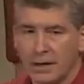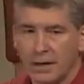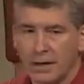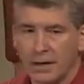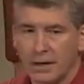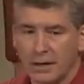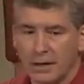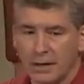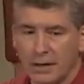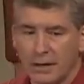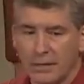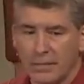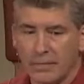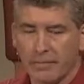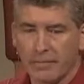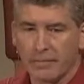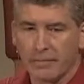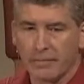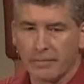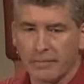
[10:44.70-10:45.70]
Uh,
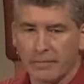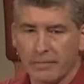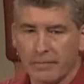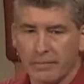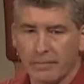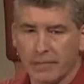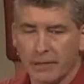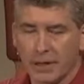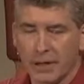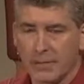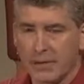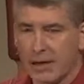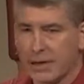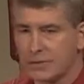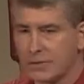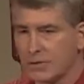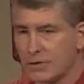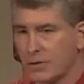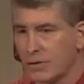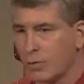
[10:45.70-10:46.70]
let me
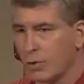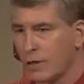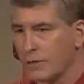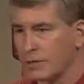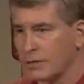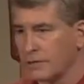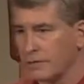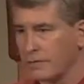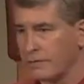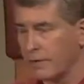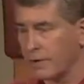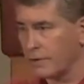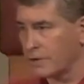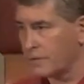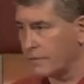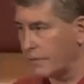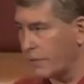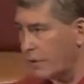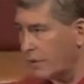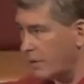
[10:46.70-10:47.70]
ask you a question first
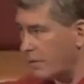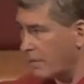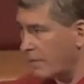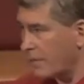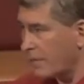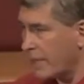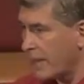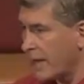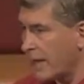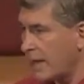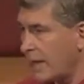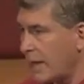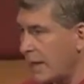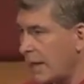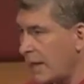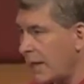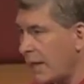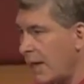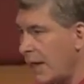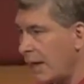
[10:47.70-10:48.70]
of all.
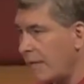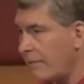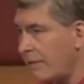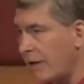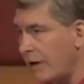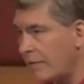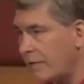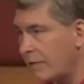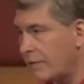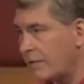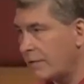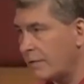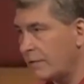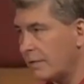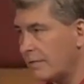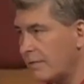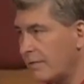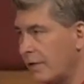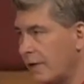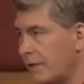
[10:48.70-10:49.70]
Have you ever
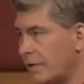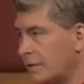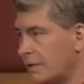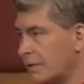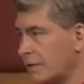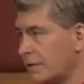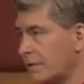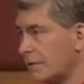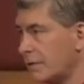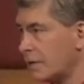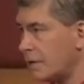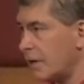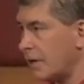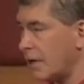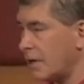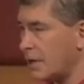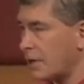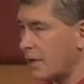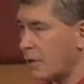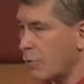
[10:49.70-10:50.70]
felt
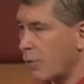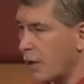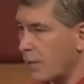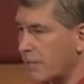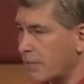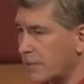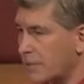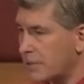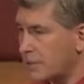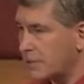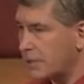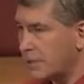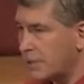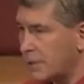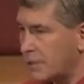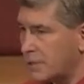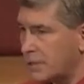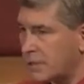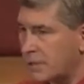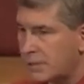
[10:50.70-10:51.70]
unequipped
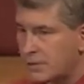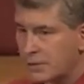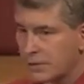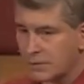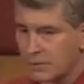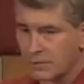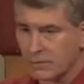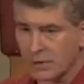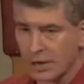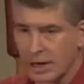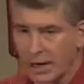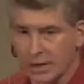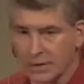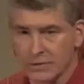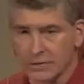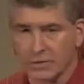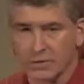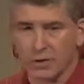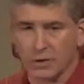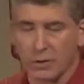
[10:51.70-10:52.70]
to
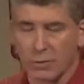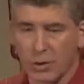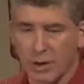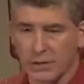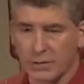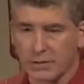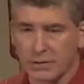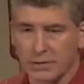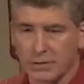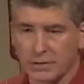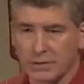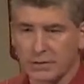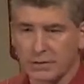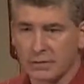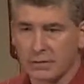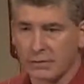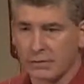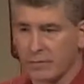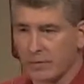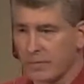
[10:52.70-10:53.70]
answer a question
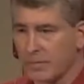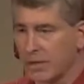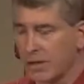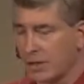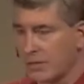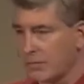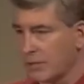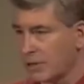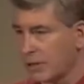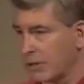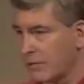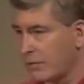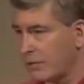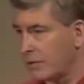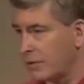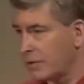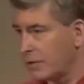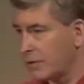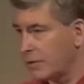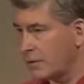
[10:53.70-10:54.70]
from the
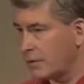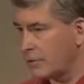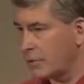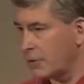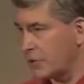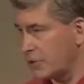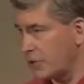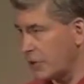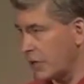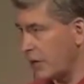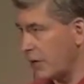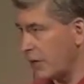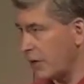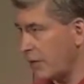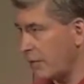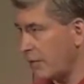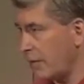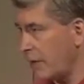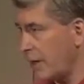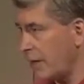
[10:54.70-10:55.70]
unbeliever when sharing
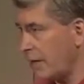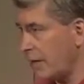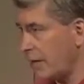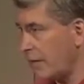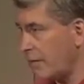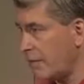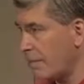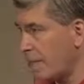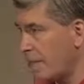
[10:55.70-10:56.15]
your faith?